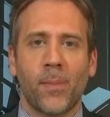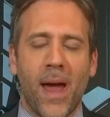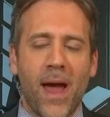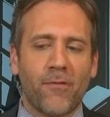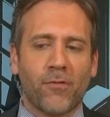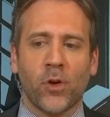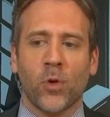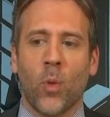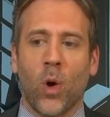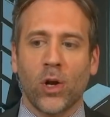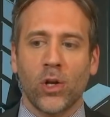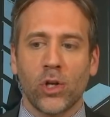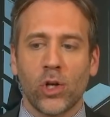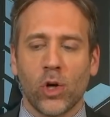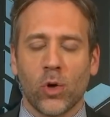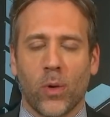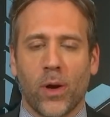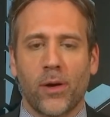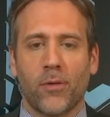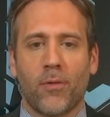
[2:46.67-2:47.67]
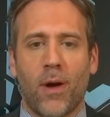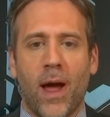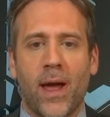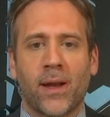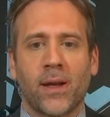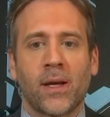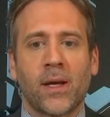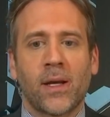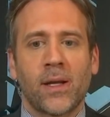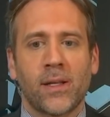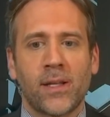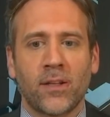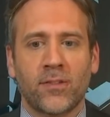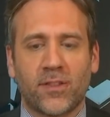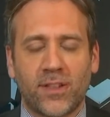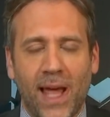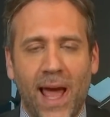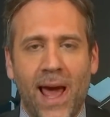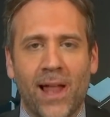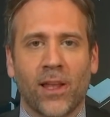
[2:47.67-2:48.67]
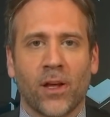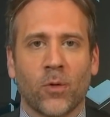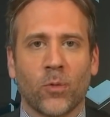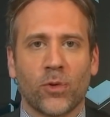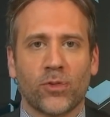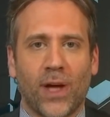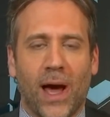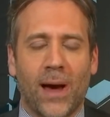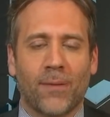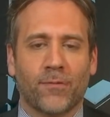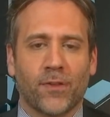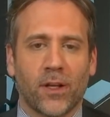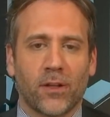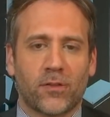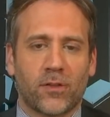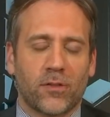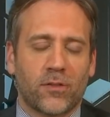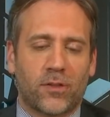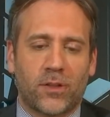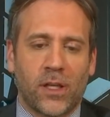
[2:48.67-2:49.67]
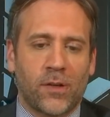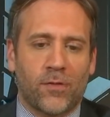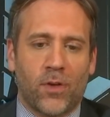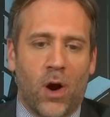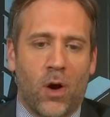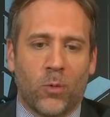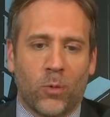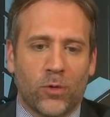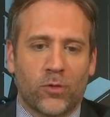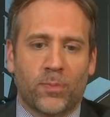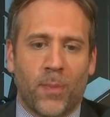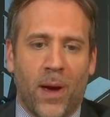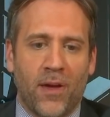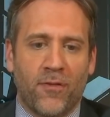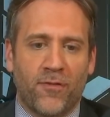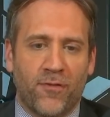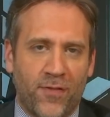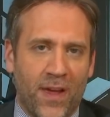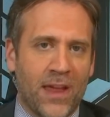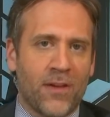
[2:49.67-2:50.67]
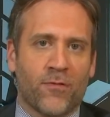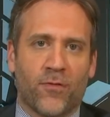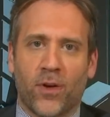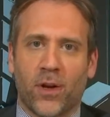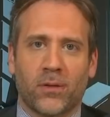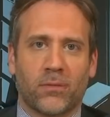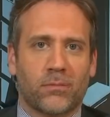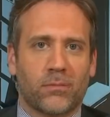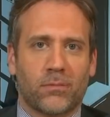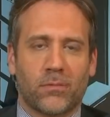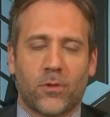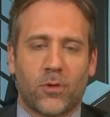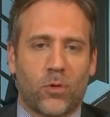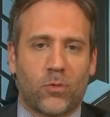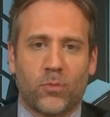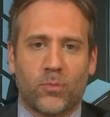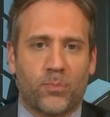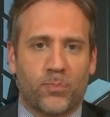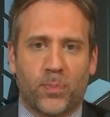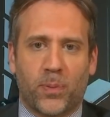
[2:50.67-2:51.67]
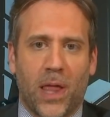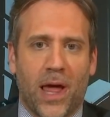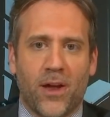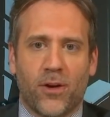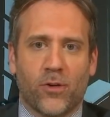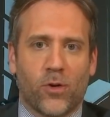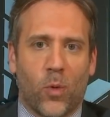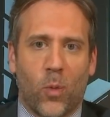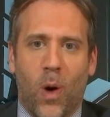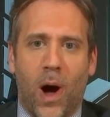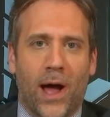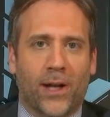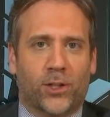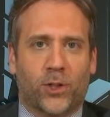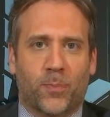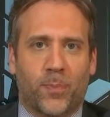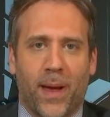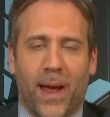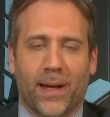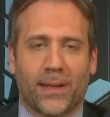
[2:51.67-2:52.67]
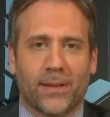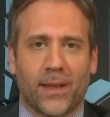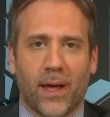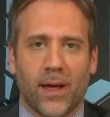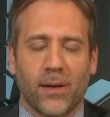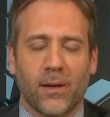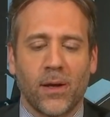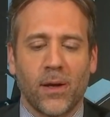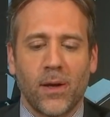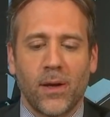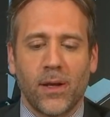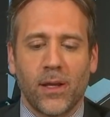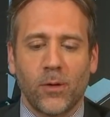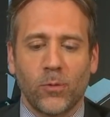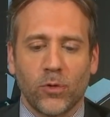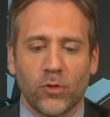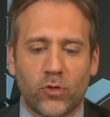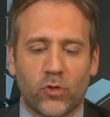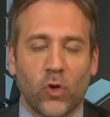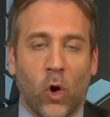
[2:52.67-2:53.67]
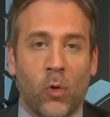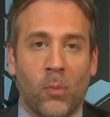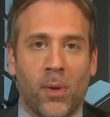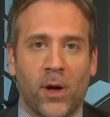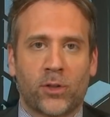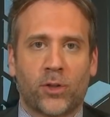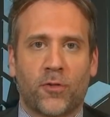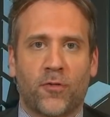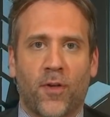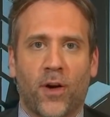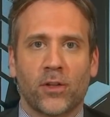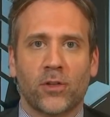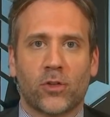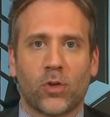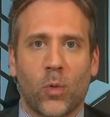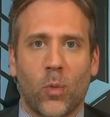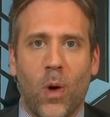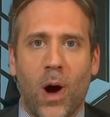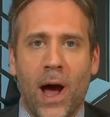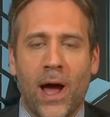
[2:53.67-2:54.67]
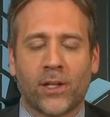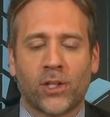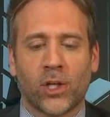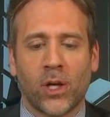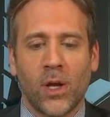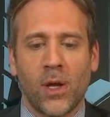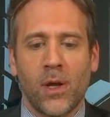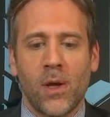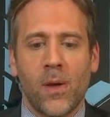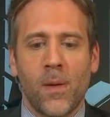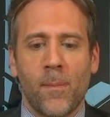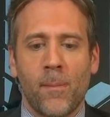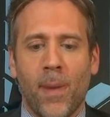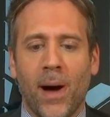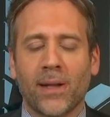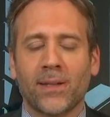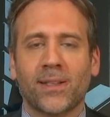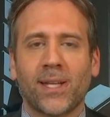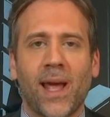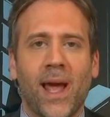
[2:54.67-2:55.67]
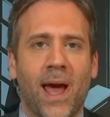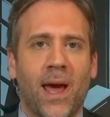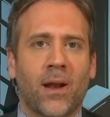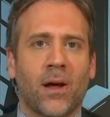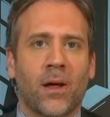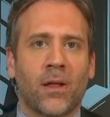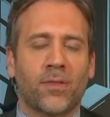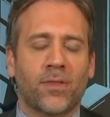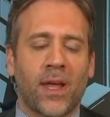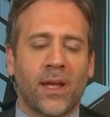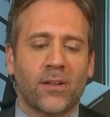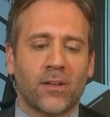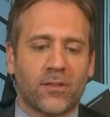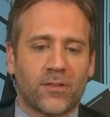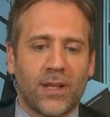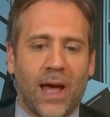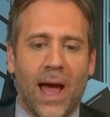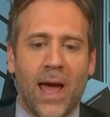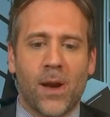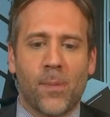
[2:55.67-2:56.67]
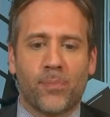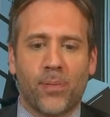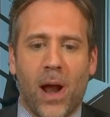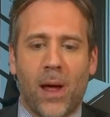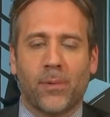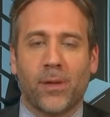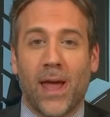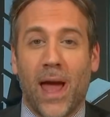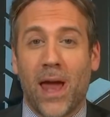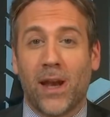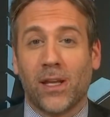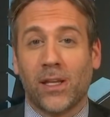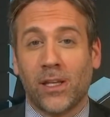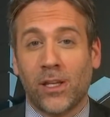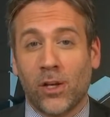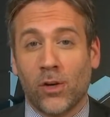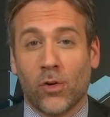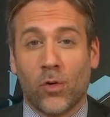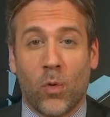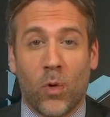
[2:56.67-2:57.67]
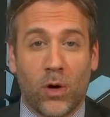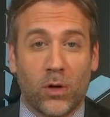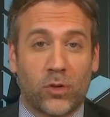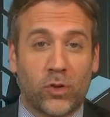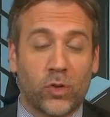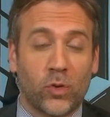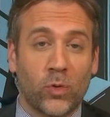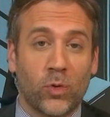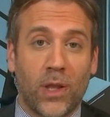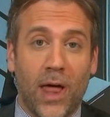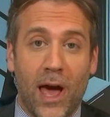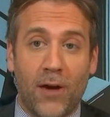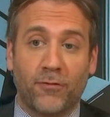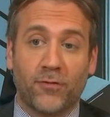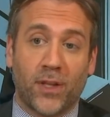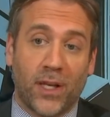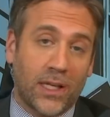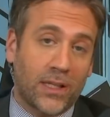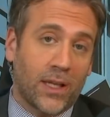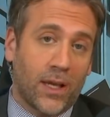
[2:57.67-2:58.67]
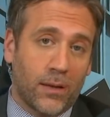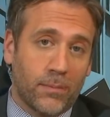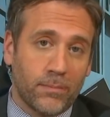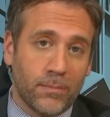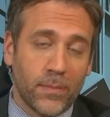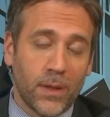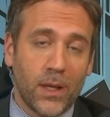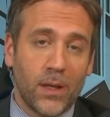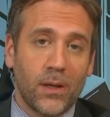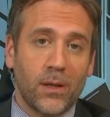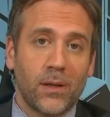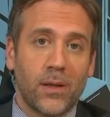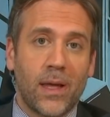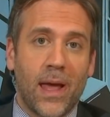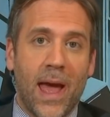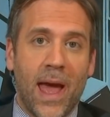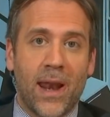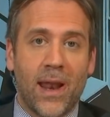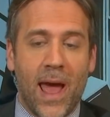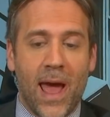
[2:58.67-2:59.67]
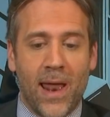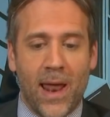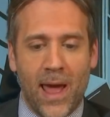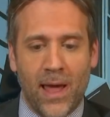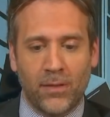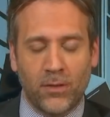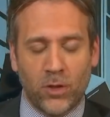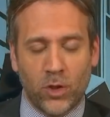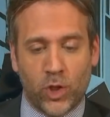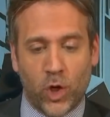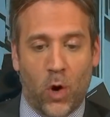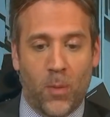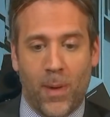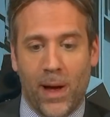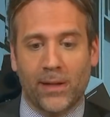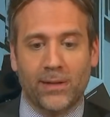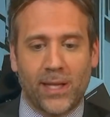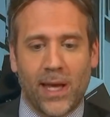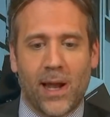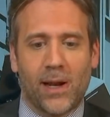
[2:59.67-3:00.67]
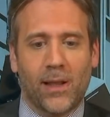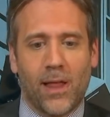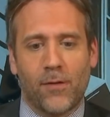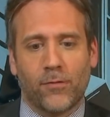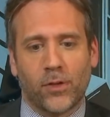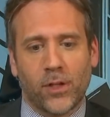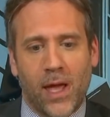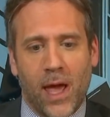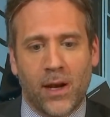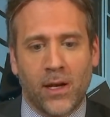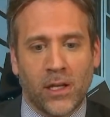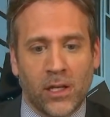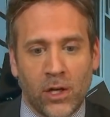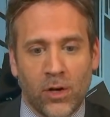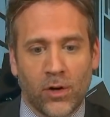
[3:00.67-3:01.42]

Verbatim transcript: Everyone knew it, right? His talent was obvious, and Steve Young was my favorite player to watch back then. He was so much fun to watch. Montana, they decided, probably had a year or 2 left, and he did. At the Joe Montana level, he had a